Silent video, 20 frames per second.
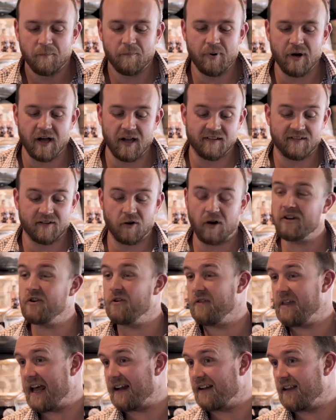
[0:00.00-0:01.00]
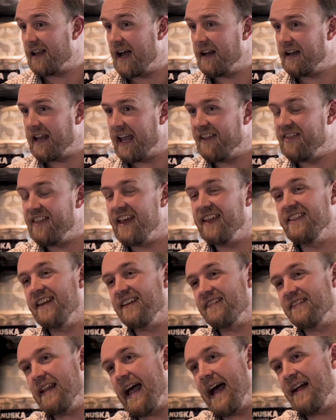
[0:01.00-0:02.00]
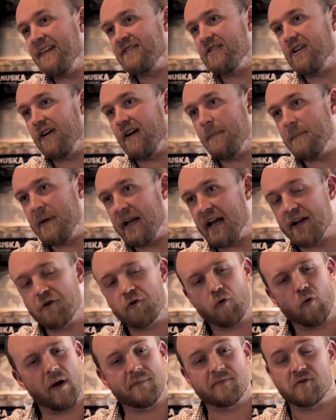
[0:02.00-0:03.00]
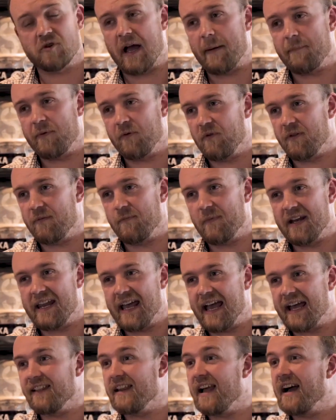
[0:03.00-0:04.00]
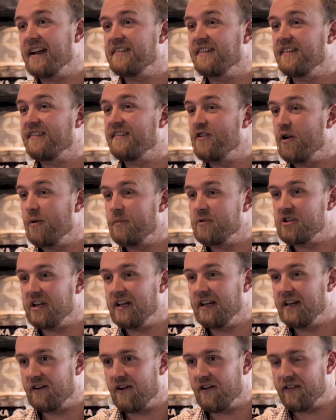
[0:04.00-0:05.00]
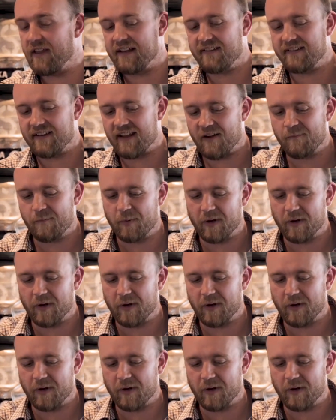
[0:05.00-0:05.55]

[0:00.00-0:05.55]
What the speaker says: But so I do that a lot. And then this last year, I mean, I grew up trapping with my dad, lots of snow machine and all that stuff.